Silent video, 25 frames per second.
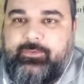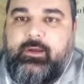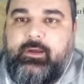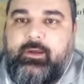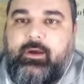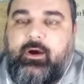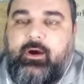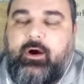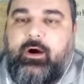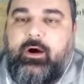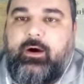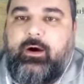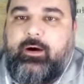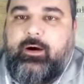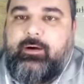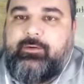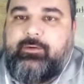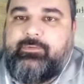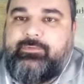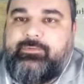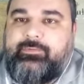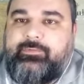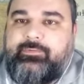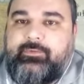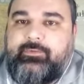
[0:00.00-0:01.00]

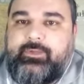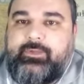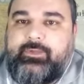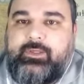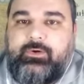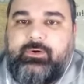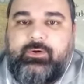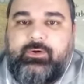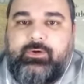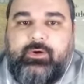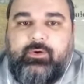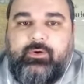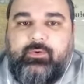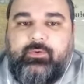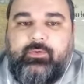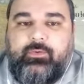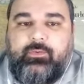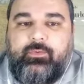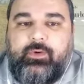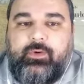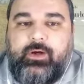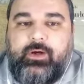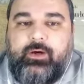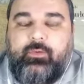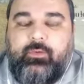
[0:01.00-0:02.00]
of, you know,
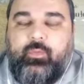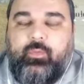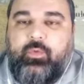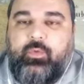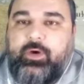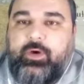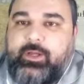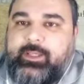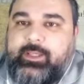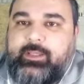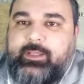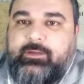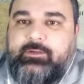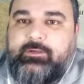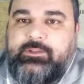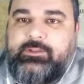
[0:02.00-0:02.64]
working